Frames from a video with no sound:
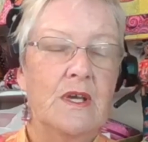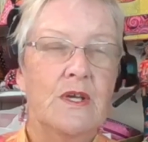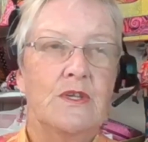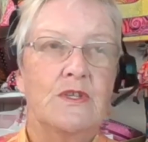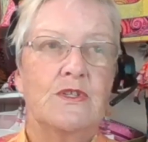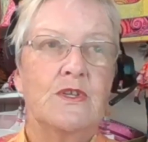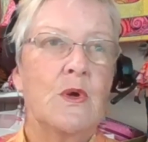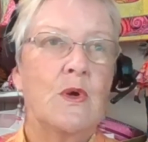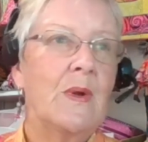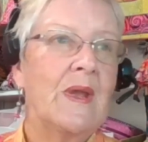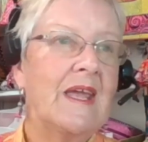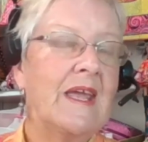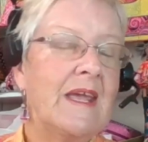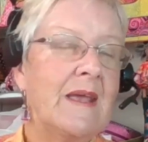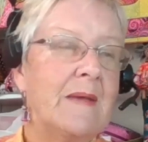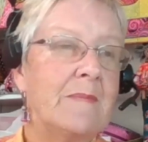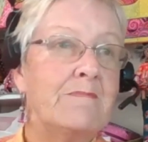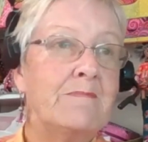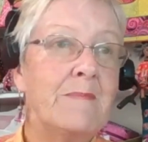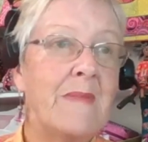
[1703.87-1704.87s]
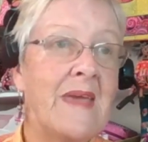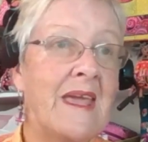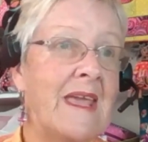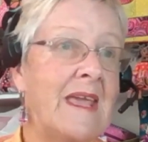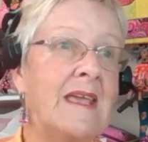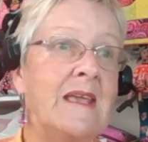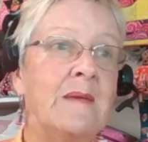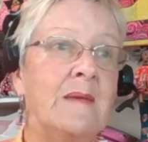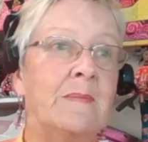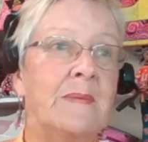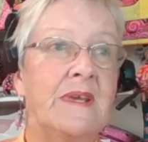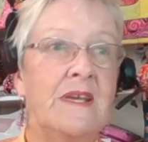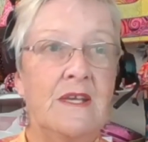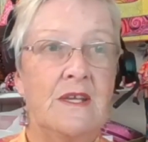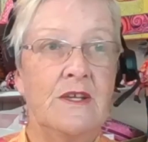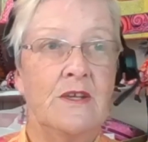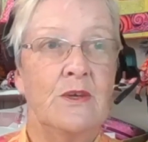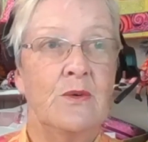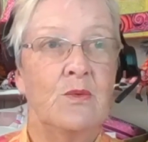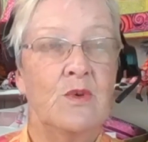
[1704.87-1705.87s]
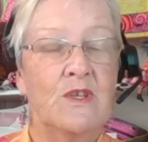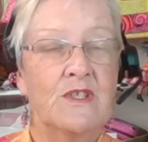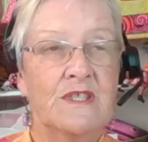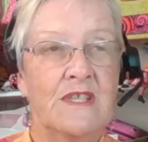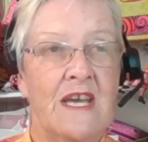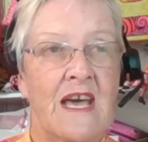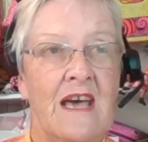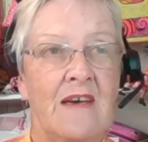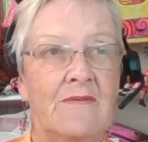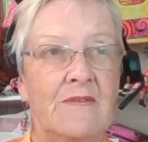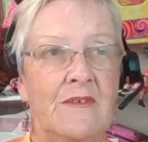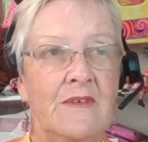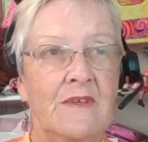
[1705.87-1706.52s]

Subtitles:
So it may be you want to have